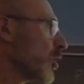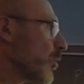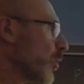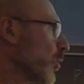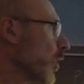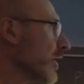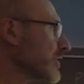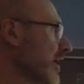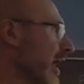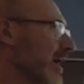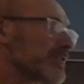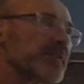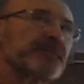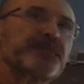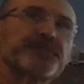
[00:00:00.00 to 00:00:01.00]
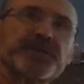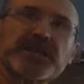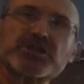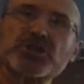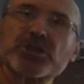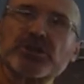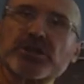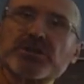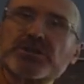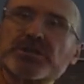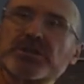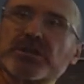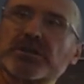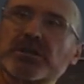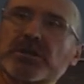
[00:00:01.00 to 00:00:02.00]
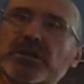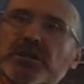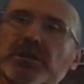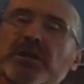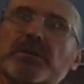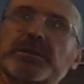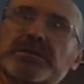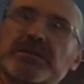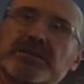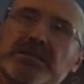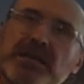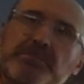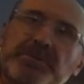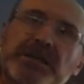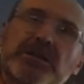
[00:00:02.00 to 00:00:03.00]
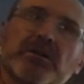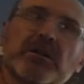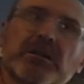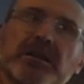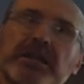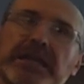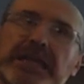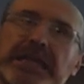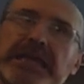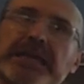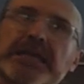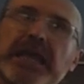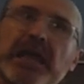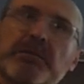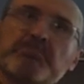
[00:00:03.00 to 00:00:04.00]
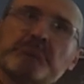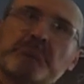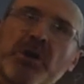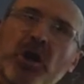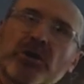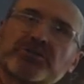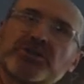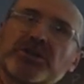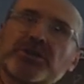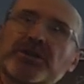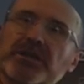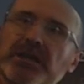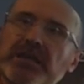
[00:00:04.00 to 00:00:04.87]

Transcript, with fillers: What are the features typical in a modern